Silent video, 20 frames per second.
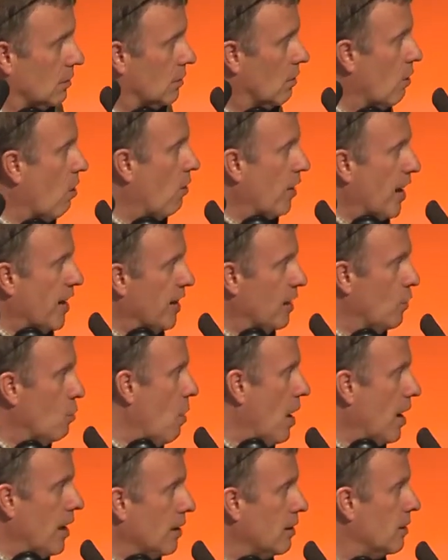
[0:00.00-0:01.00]
organic
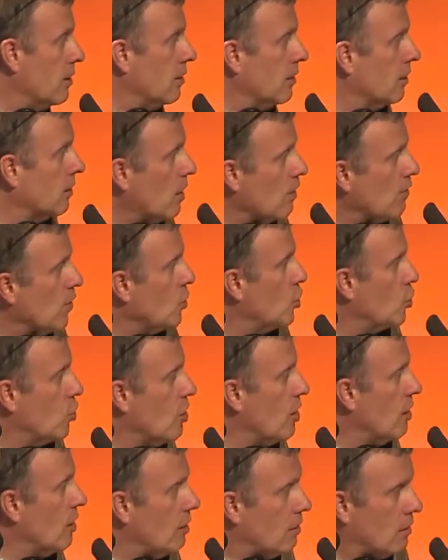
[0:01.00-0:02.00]
one,
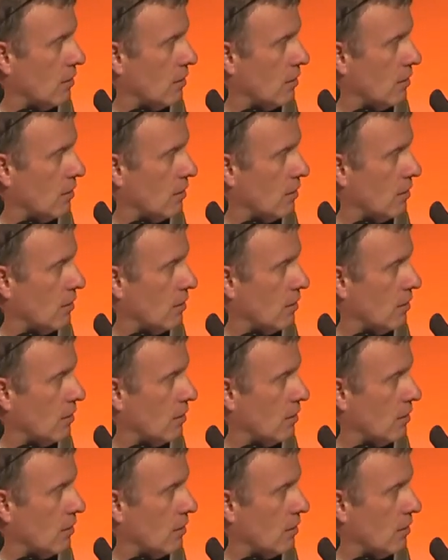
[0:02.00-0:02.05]
conventional,